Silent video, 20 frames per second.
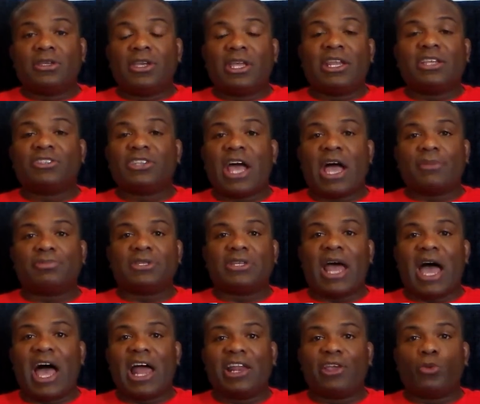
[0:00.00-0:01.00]
getting jobs in
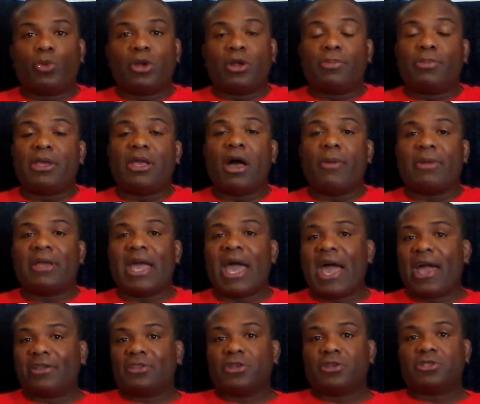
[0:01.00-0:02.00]
Hollywood and becoming
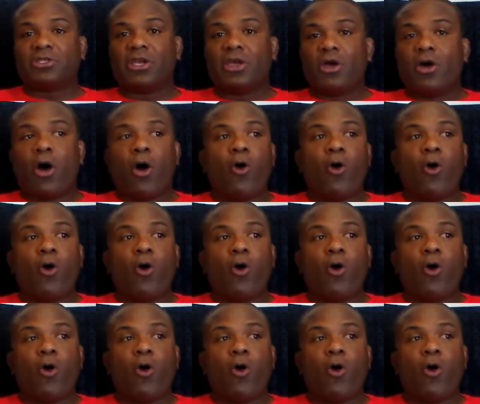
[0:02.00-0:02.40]
actors